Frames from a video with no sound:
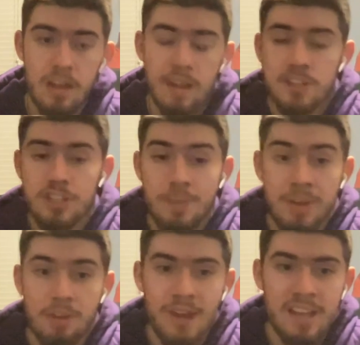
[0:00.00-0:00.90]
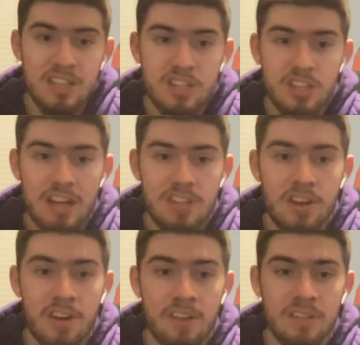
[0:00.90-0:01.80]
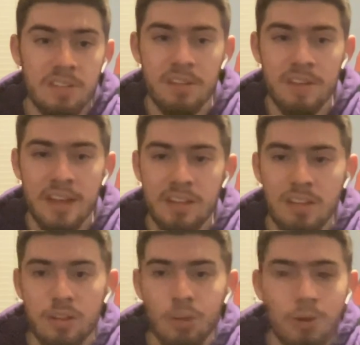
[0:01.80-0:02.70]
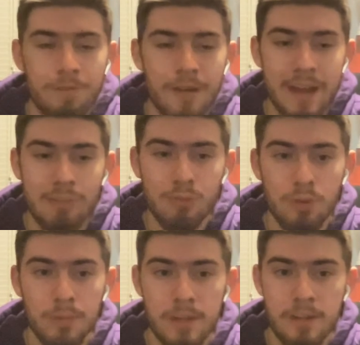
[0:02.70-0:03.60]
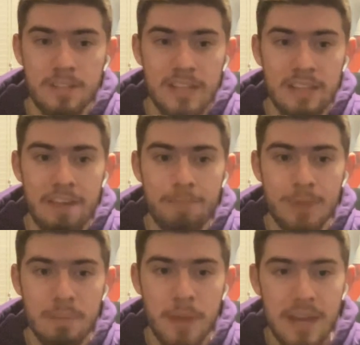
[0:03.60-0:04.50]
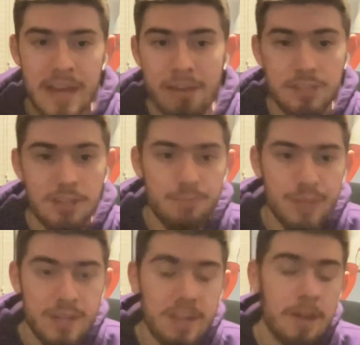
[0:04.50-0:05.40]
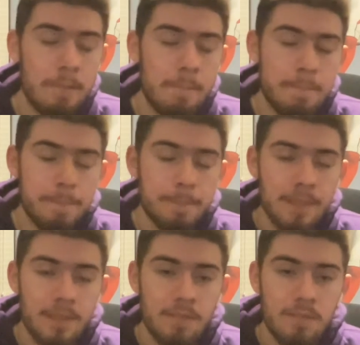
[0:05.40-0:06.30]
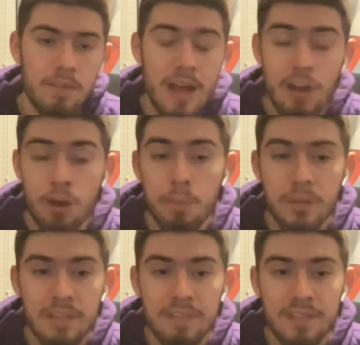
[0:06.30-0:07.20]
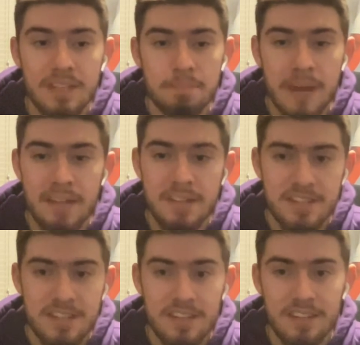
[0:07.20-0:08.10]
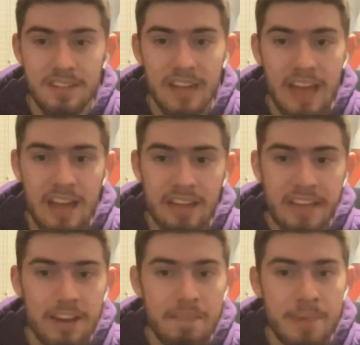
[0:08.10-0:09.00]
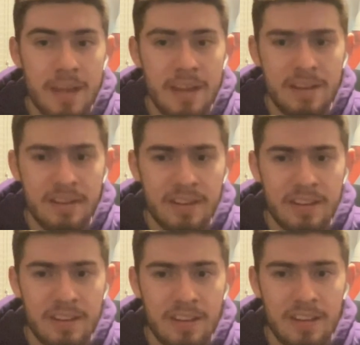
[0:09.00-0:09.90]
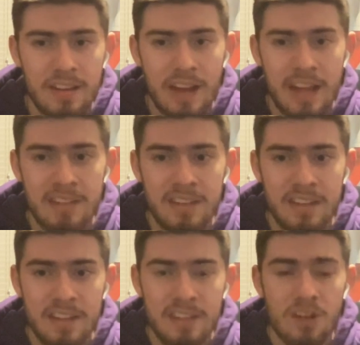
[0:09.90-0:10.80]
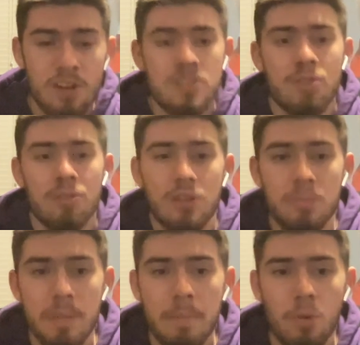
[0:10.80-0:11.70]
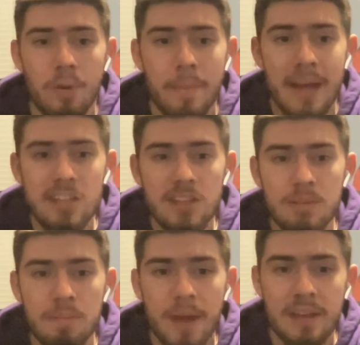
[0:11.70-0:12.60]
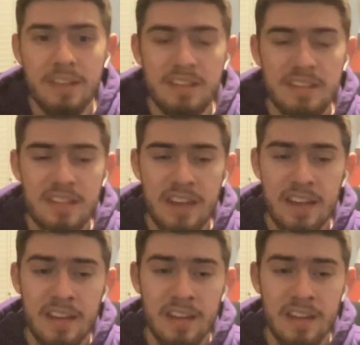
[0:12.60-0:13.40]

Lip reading: Jeremy Grant and Josh Hart look like the glorified role players that they've been made out to be. I don't believe in this bench. Gary Payton, I think, is also a little bit more matchup dependent than